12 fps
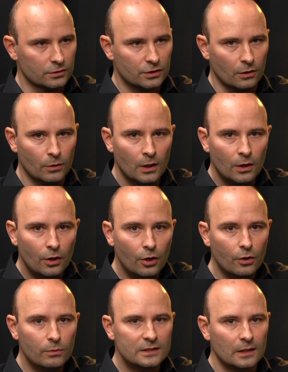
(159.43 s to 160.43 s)
So
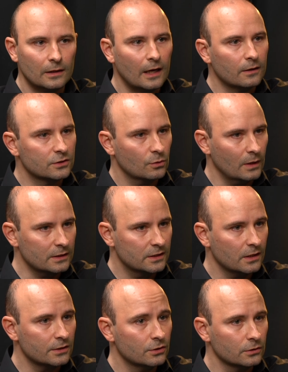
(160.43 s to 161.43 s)
who is allowed to
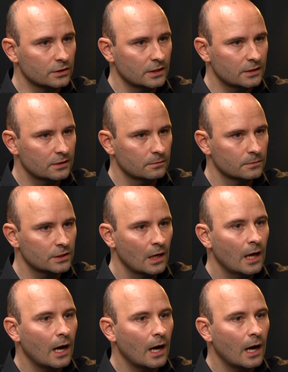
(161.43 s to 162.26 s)
access your systems